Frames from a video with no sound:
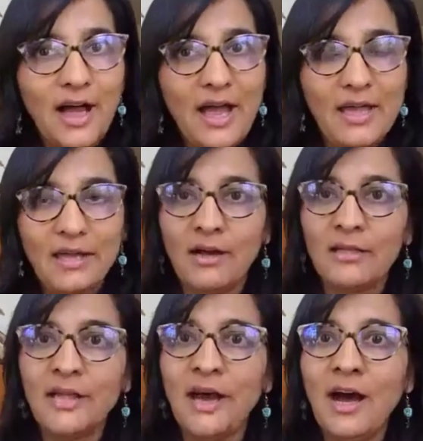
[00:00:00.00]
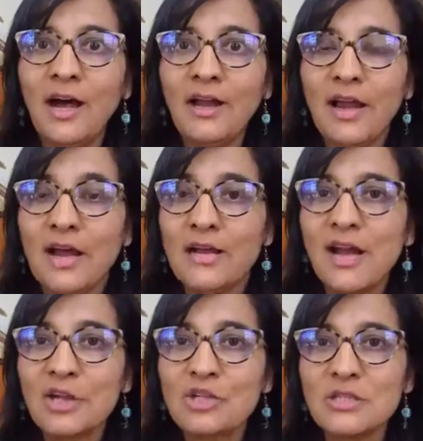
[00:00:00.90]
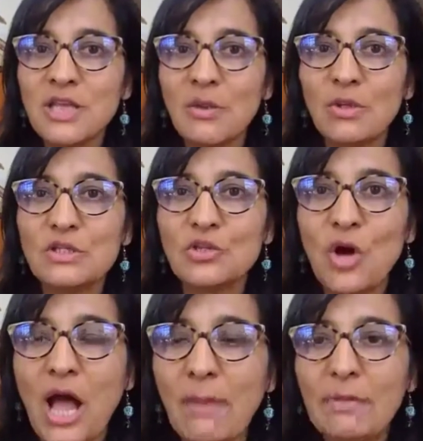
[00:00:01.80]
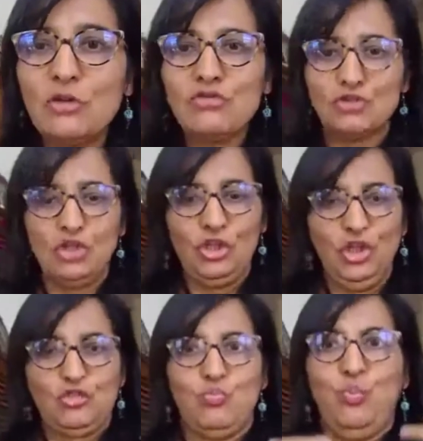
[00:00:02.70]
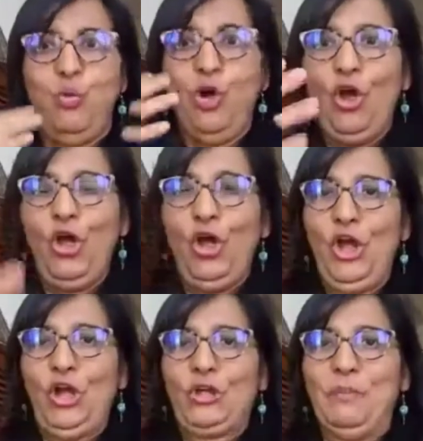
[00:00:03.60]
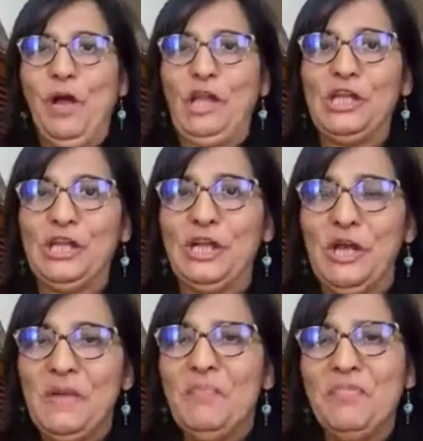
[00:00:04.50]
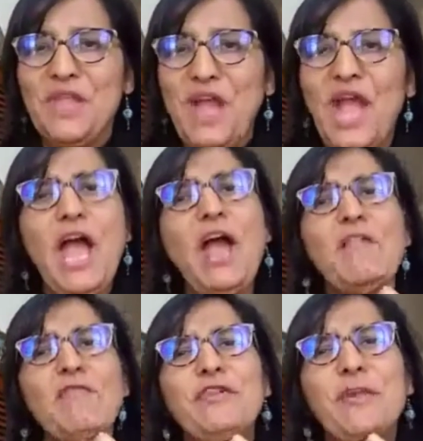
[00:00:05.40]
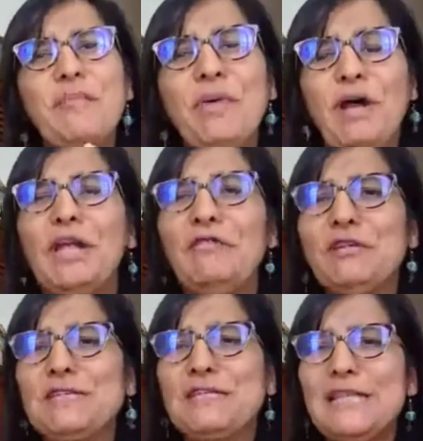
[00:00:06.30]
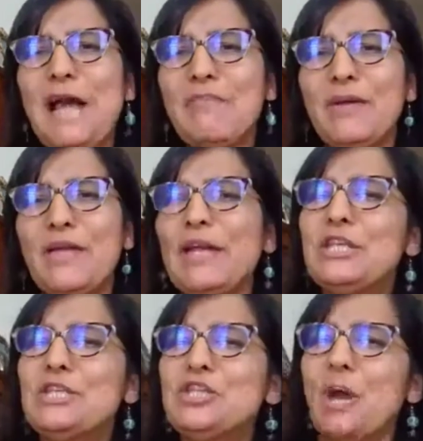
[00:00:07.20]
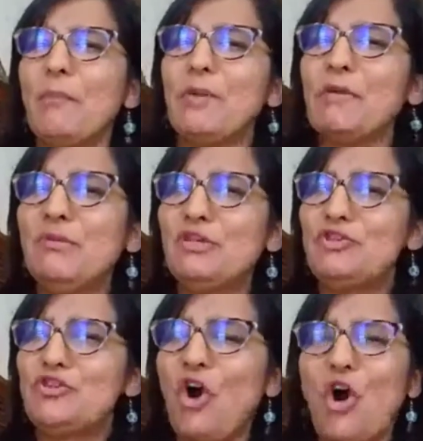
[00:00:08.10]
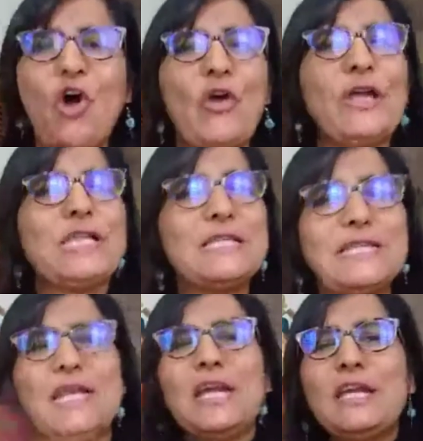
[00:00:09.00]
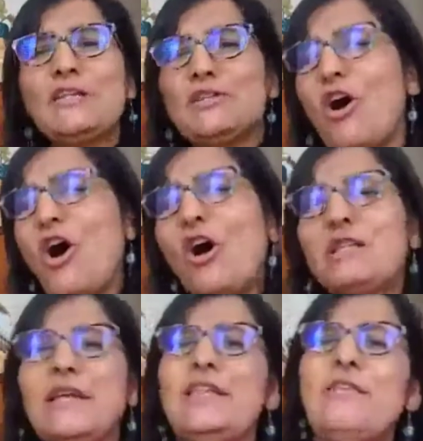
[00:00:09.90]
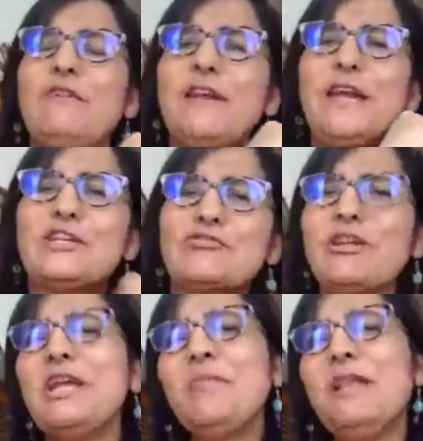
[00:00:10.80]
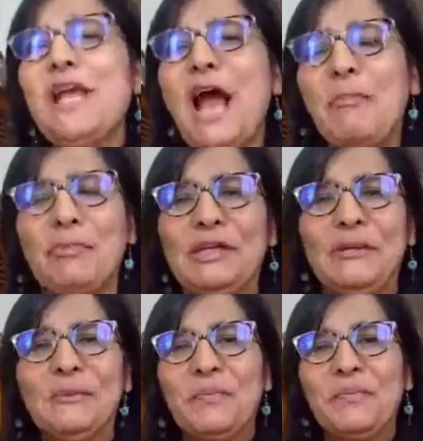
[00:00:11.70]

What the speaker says: another rakshasa was so happy to see his big belly. Everybody was clapping and jumping with joy and singing songs, and they were extremely happy.